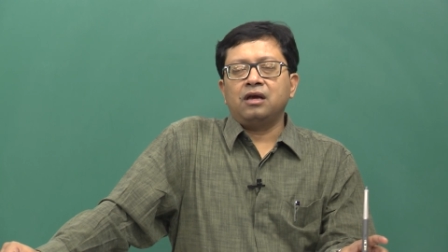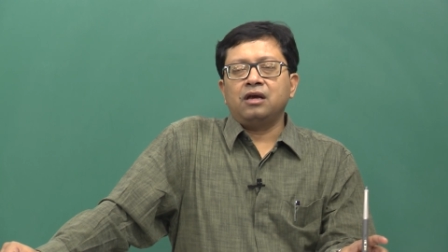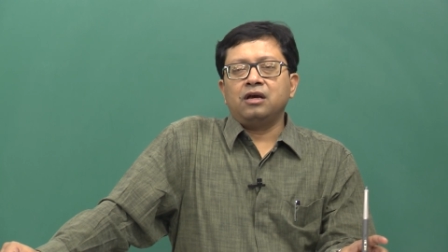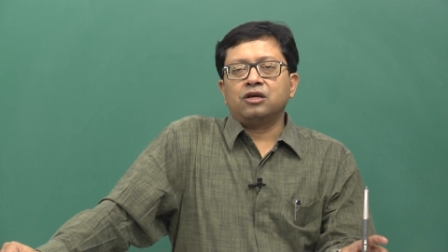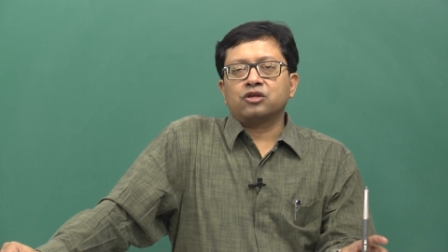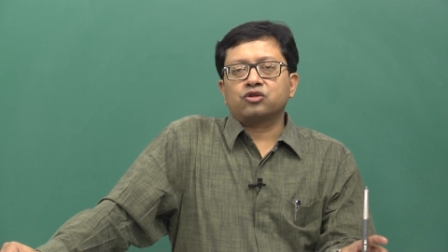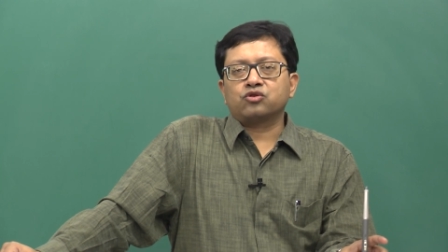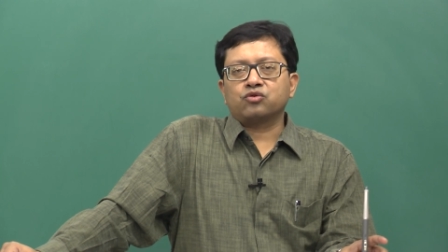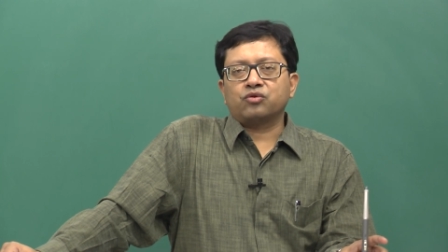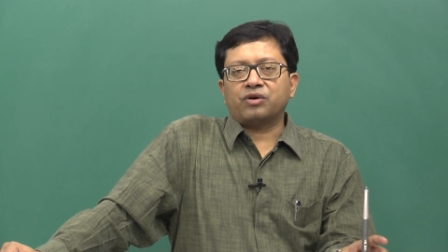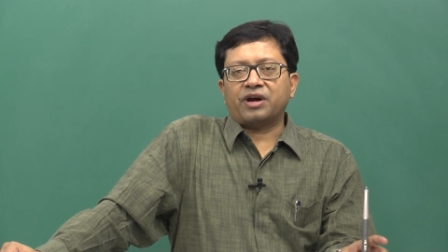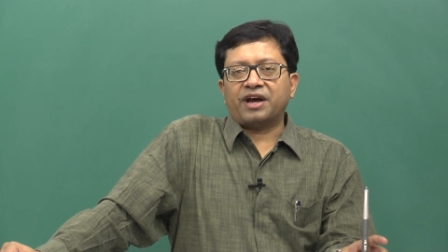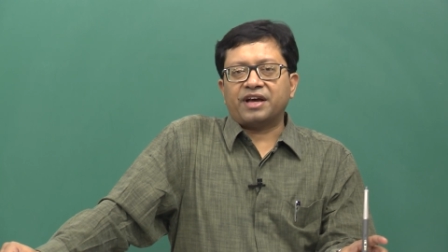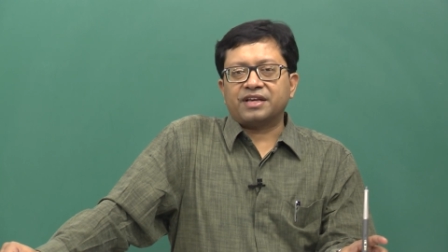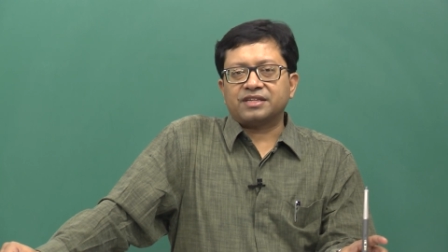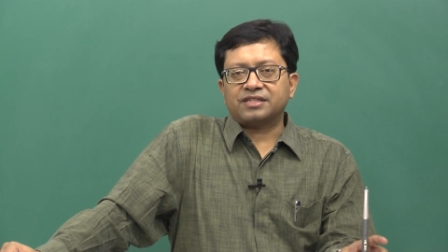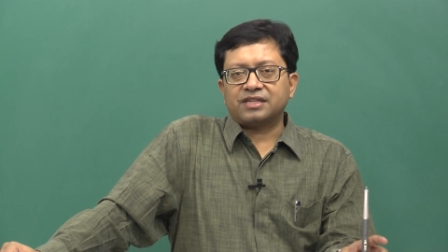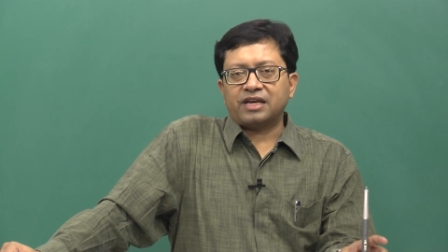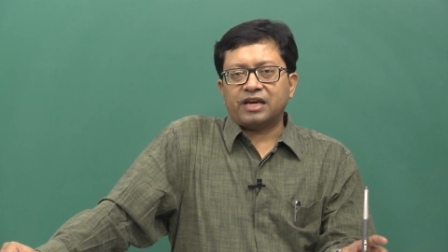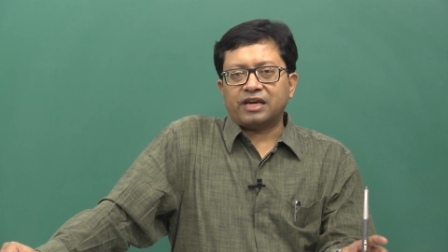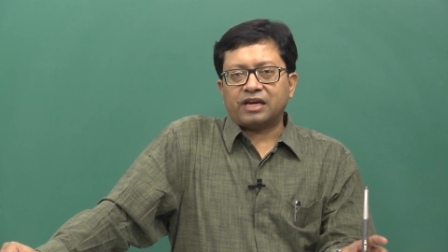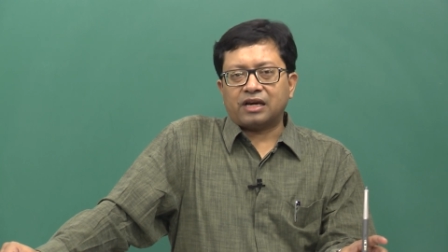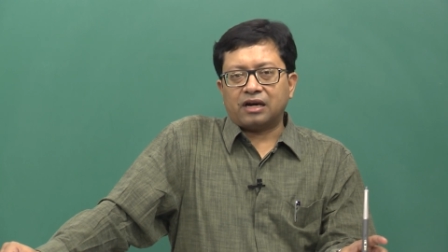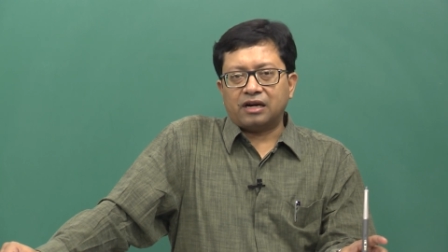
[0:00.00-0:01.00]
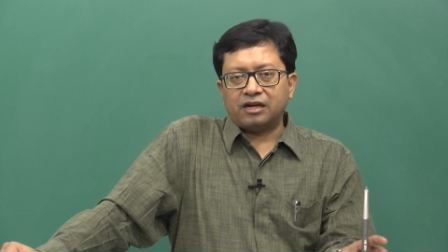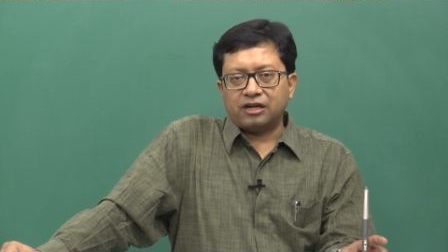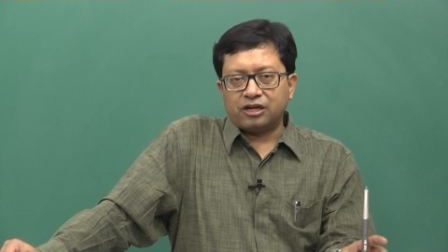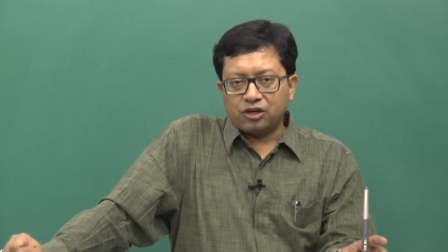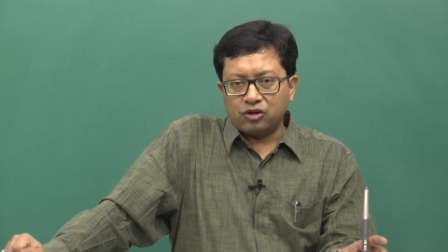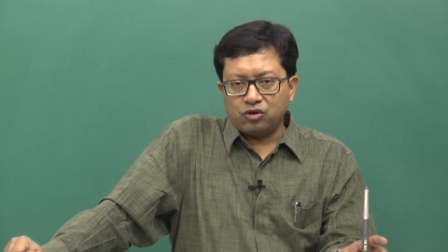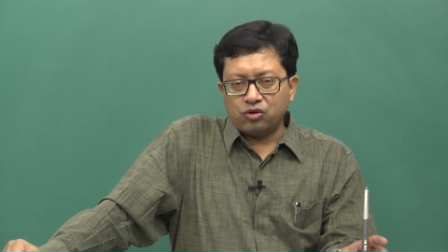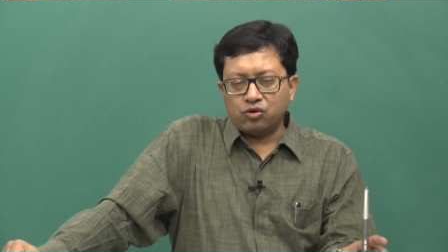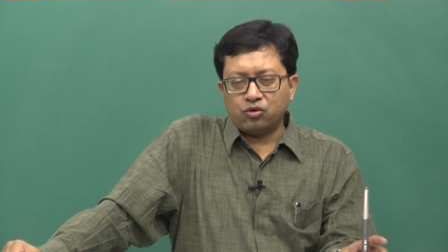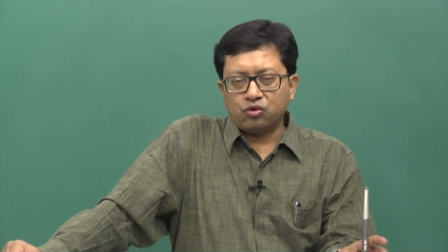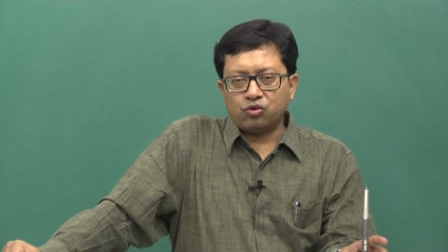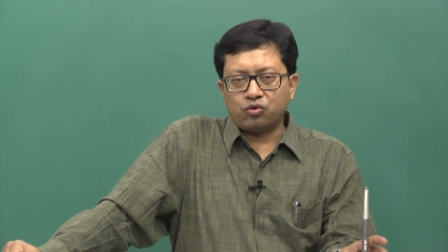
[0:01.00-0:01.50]
So, as I
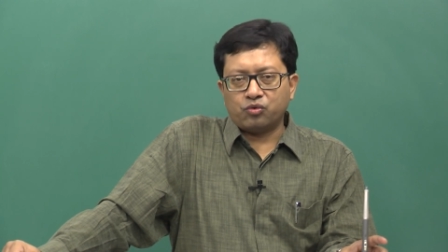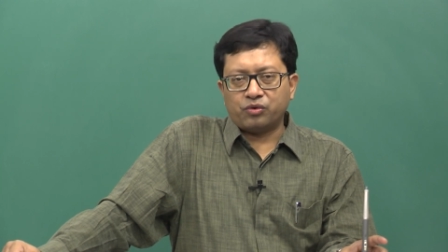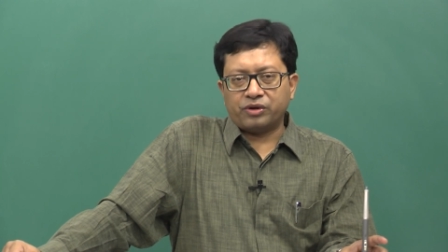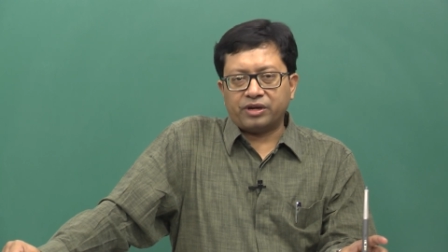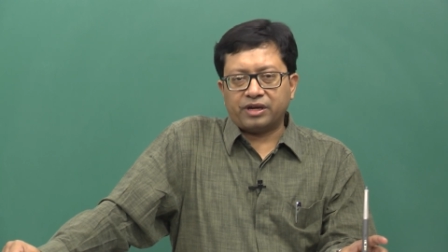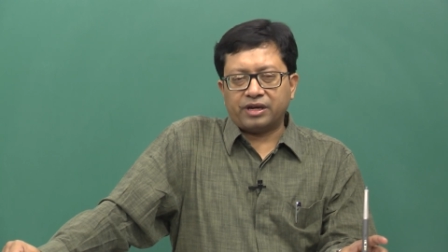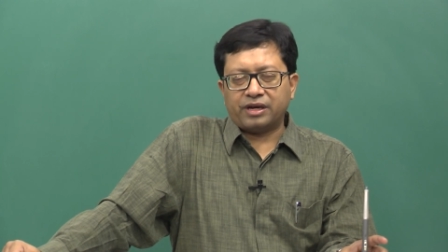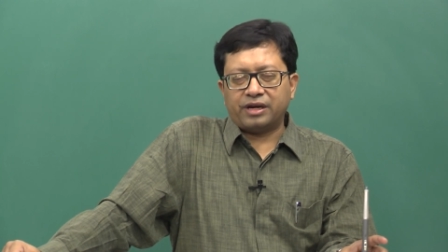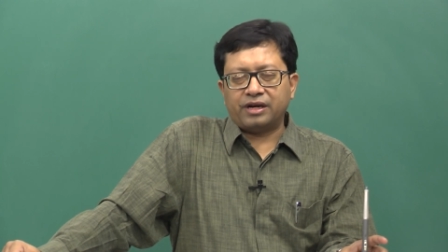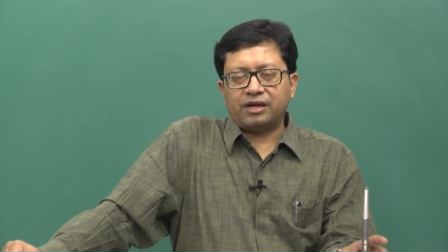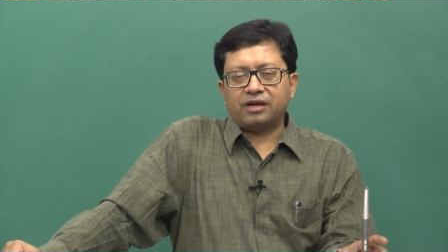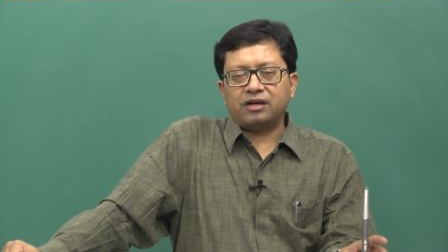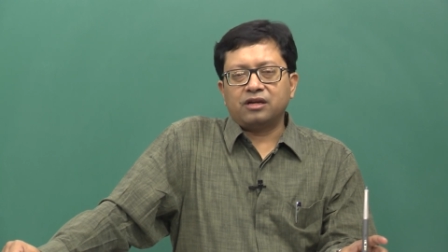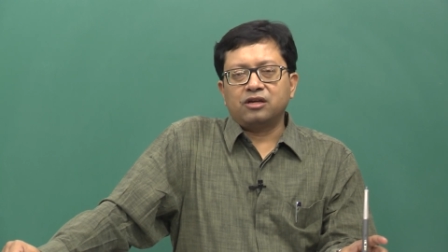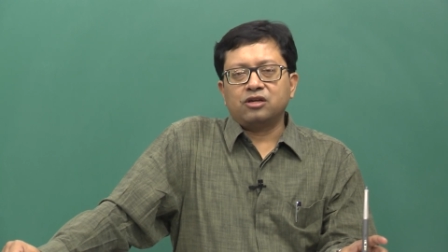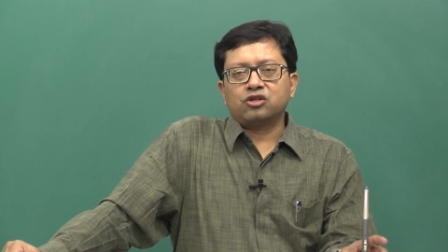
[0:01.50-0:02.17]
continue doing it,